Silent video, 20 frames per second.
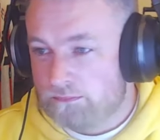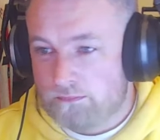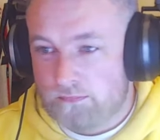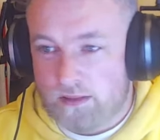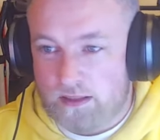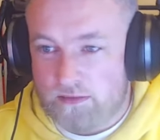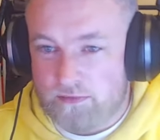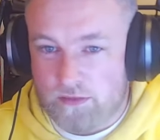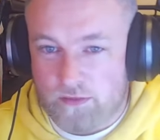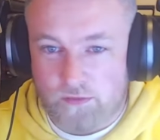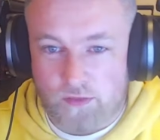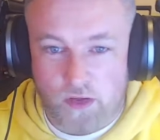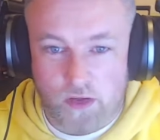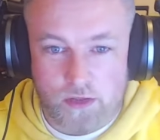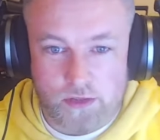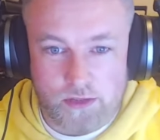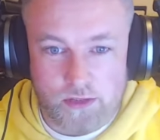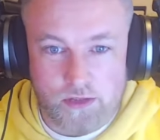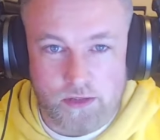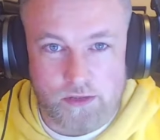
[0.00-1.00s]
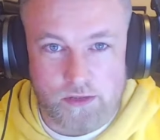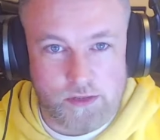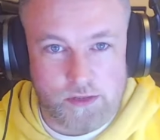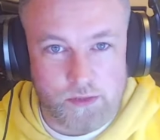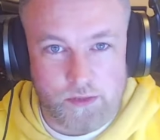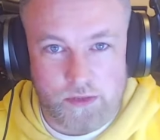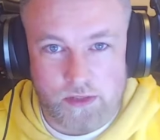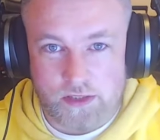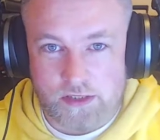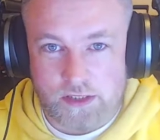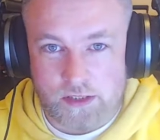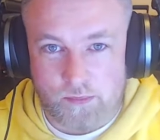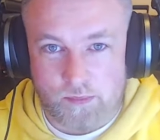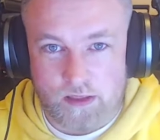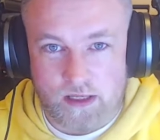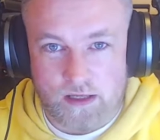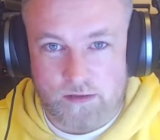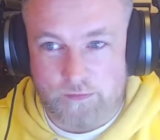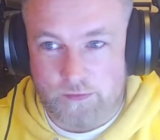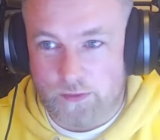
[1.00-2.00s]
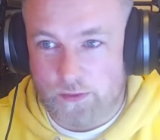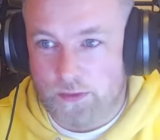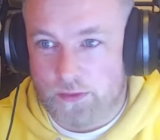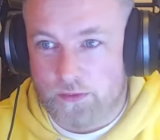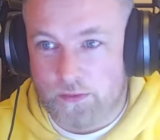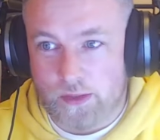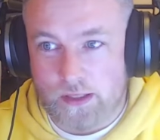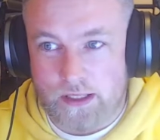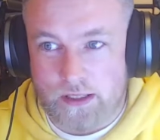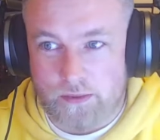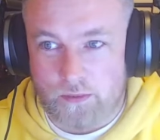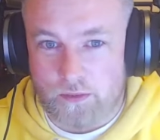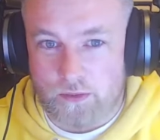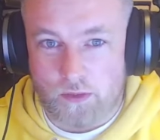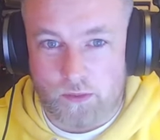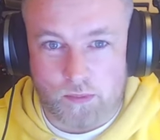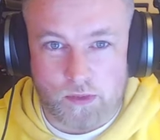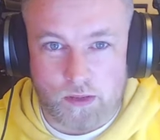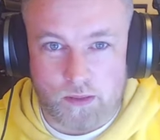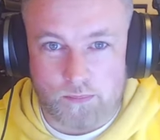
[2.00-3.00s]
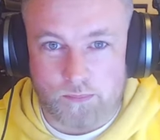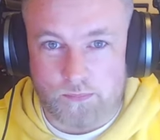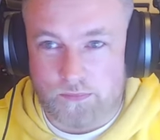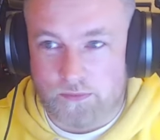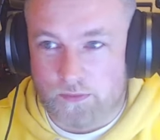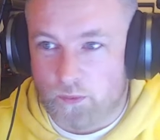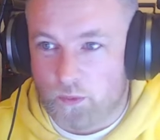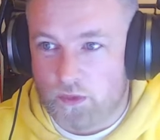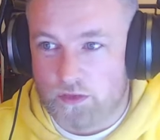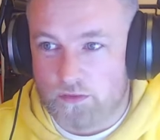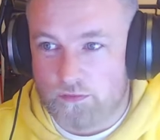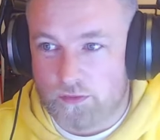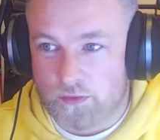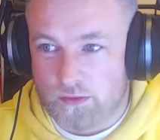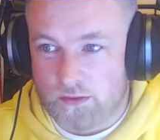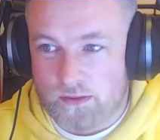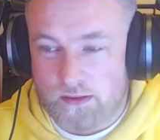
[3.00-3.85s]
if you've got a year, 2 years supply of food, great, no problem, wonderful.